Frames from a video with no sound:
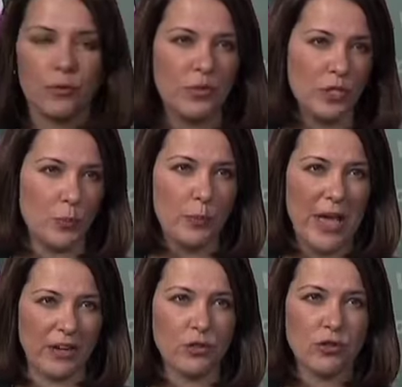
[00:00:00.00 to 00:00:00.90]
through this
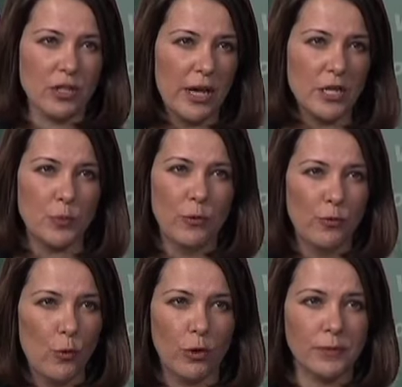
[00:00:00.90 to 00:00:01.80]
exercise
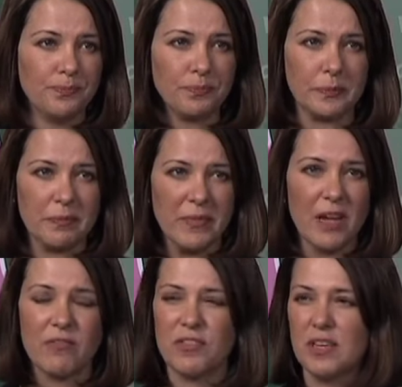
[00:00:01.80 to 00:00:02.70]
before
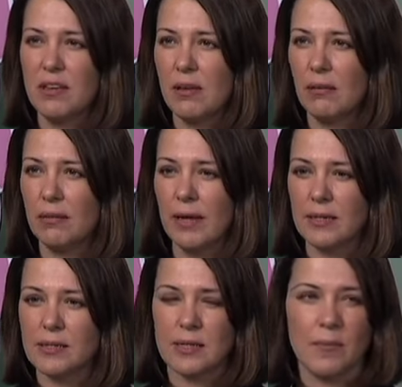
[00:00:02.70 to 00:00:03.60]
of thinking
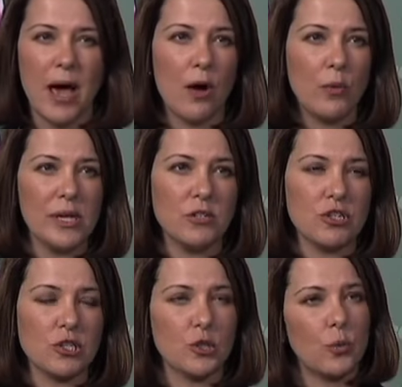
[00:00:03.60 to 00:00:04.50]
that somehow we could
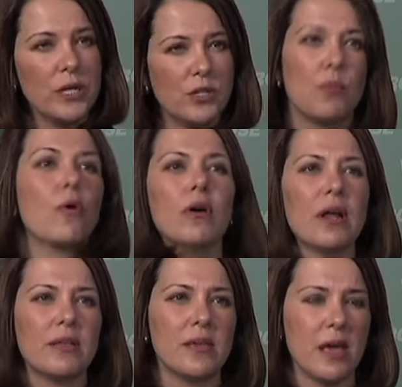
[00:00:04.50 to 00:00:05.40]
just squeeze more
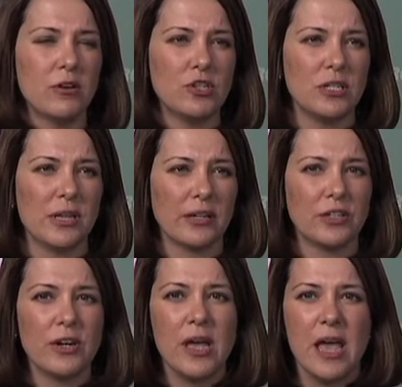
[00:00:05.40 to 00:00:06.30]
out of the energy
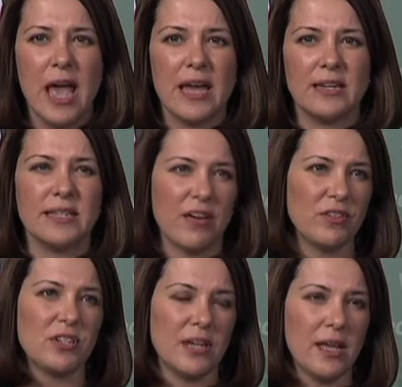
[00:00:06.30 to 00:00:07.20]
sector, and it
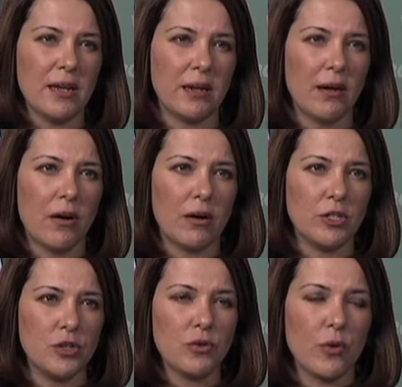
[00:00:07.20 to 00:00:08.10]
devastated our
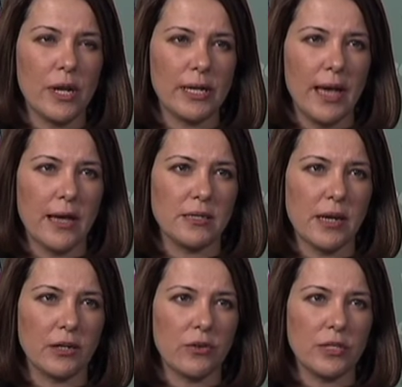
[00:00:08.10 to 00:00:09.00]
junior oil and gas
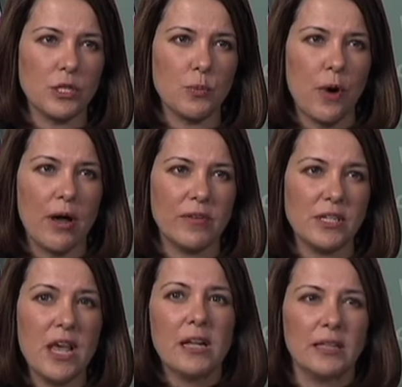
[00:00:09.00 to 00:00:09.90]
sector in this
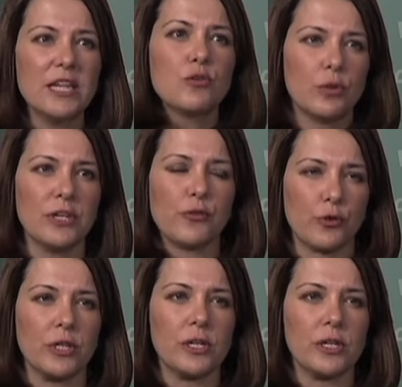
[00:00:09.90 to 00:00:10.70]
province, literally for